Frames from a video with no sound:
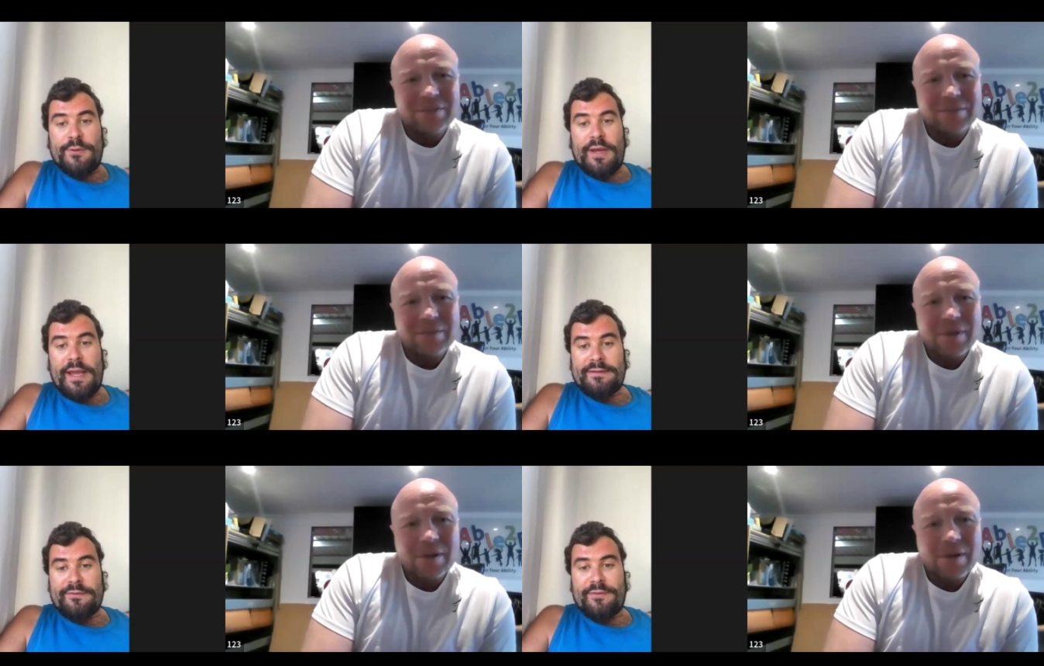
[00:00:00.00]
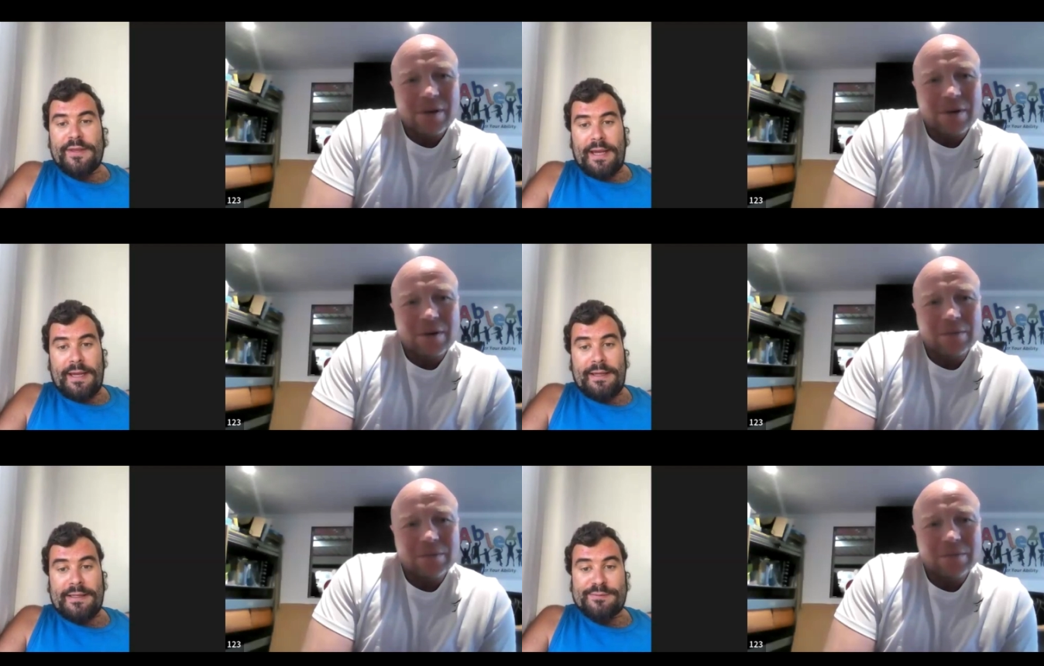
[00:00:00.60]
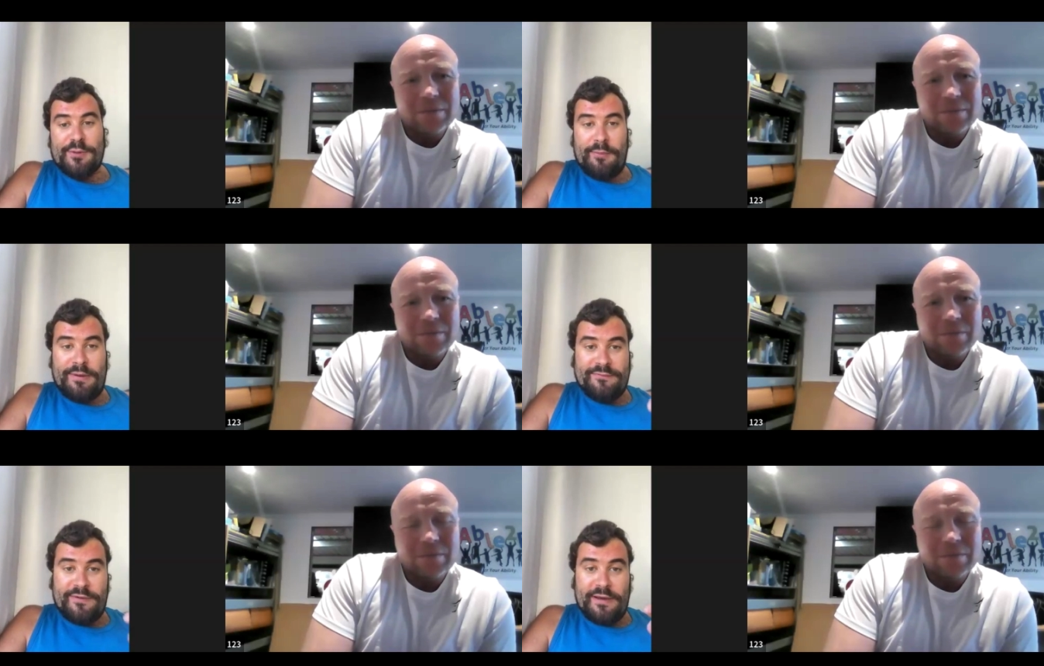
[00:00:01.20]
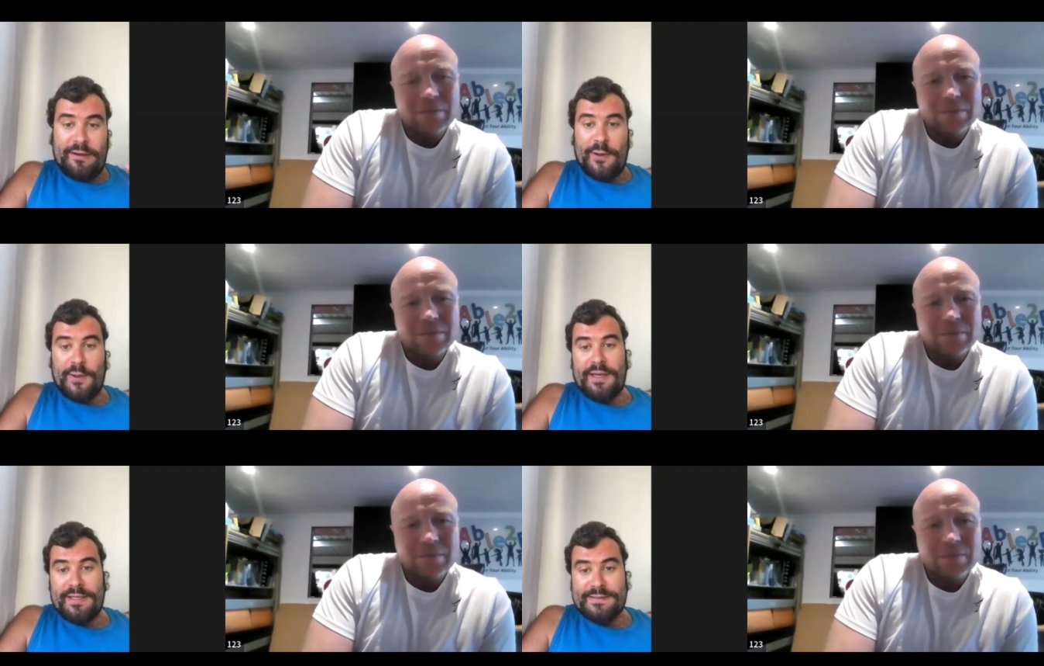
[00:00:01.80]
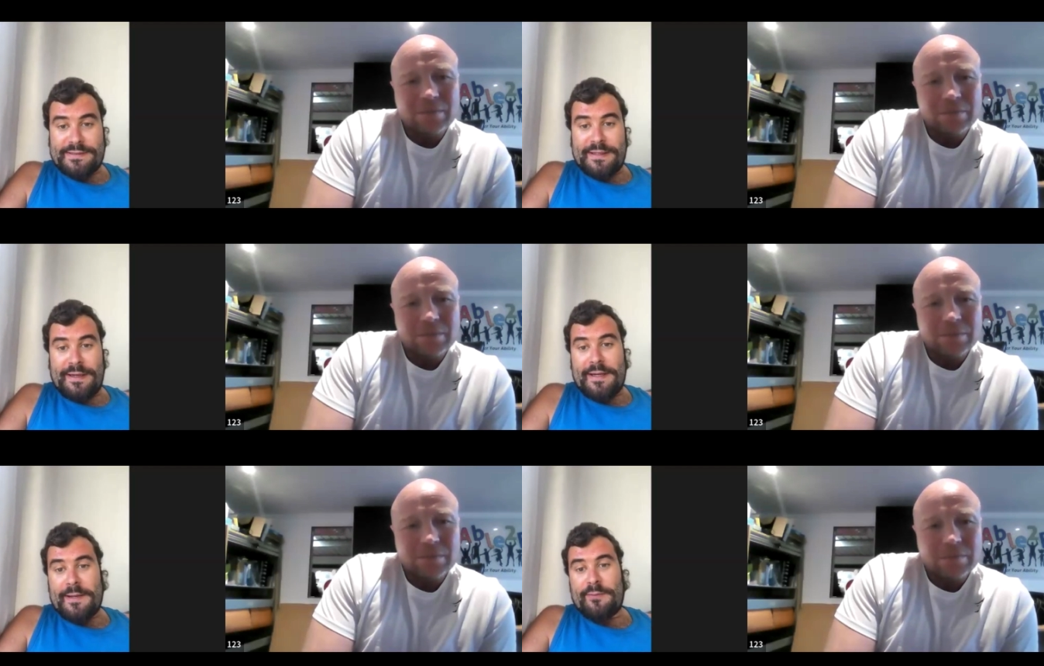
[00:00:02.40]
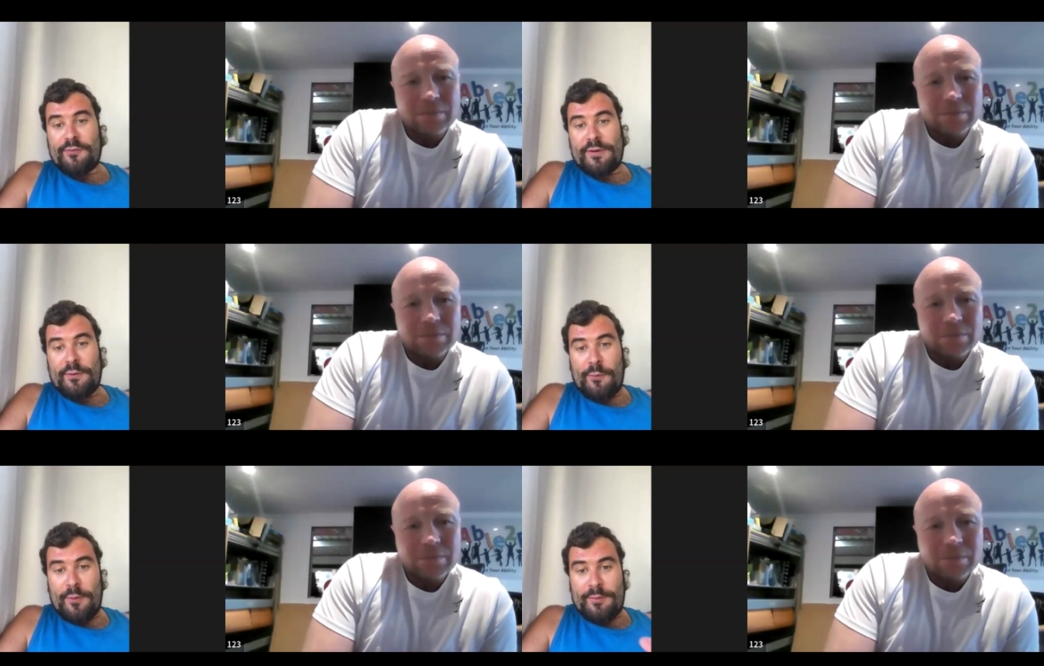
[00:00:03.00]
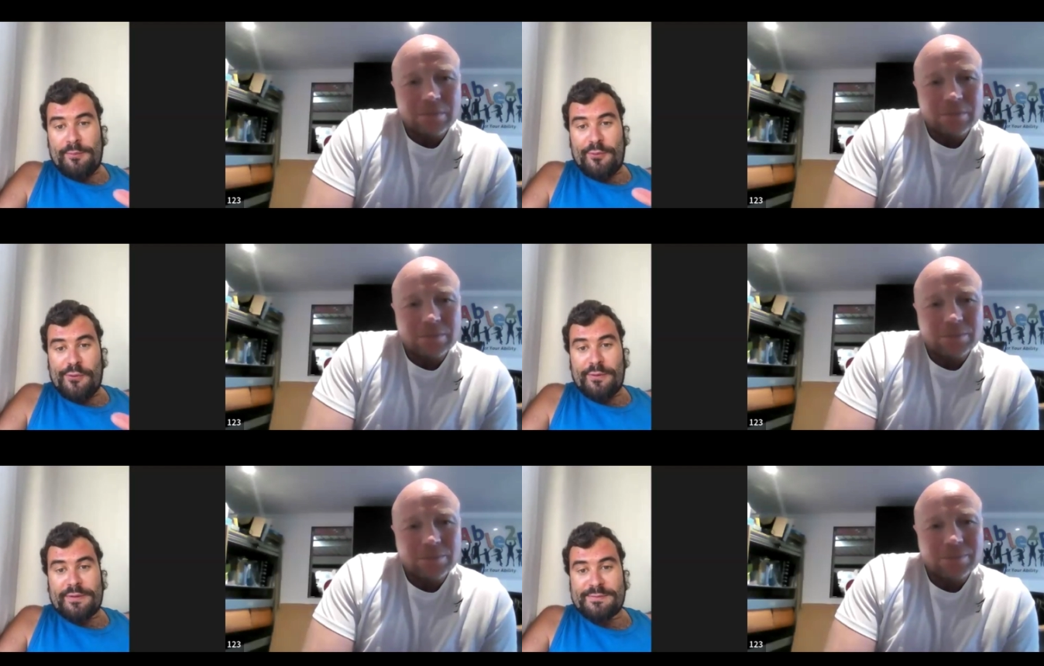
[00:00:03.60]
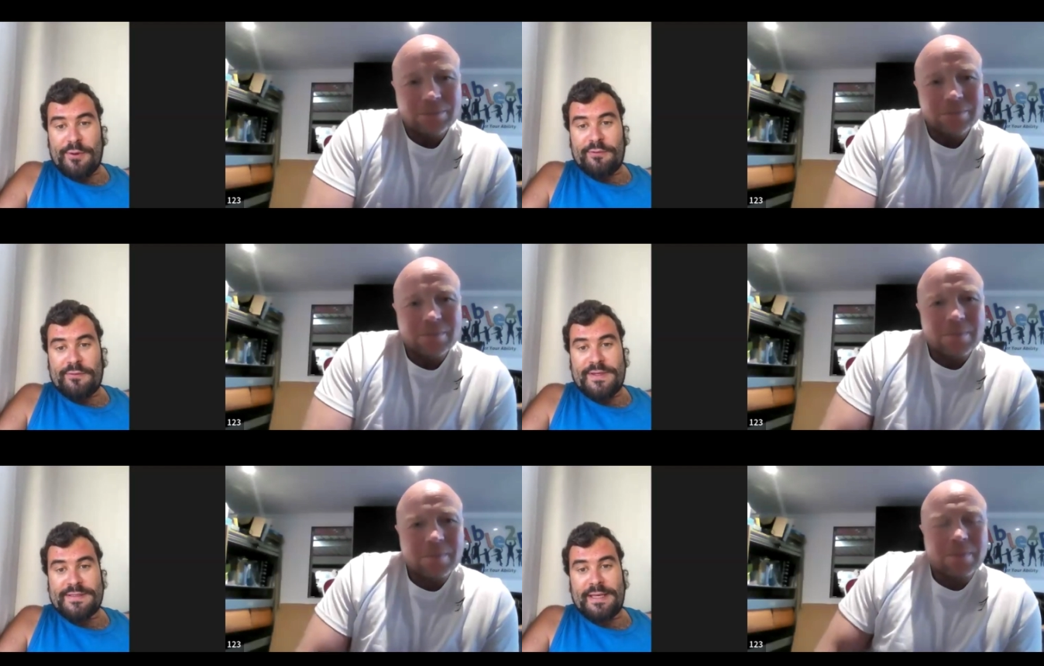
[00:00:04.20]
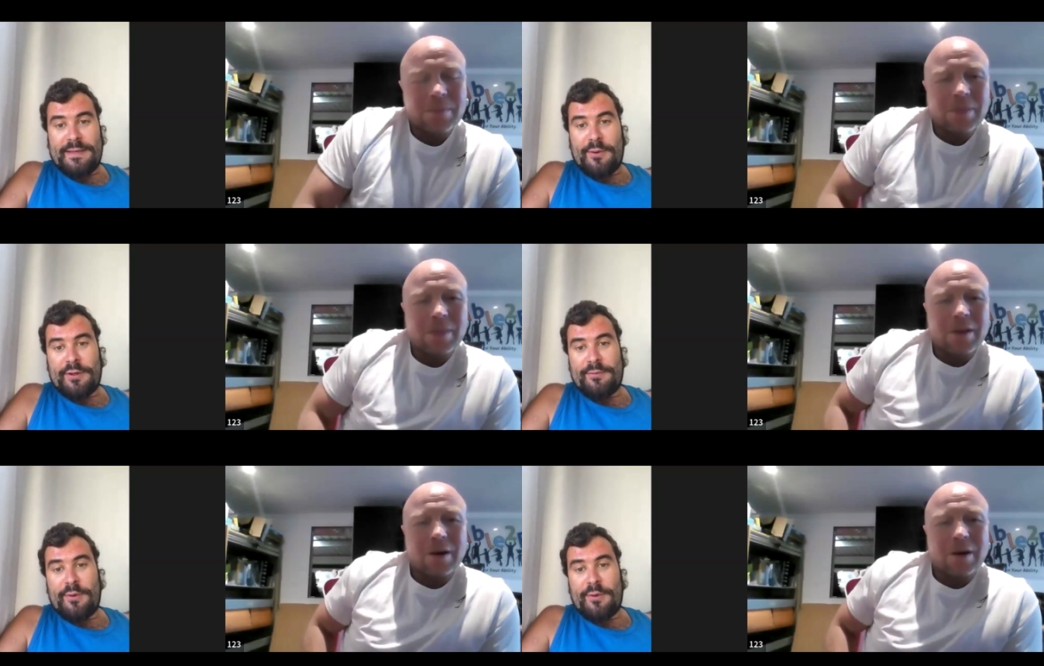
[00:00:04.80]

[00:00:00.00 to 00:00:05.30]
Speaker 1: would like to thank is probably a very long list, um, so I don't want to put you on the spot to miss anybody.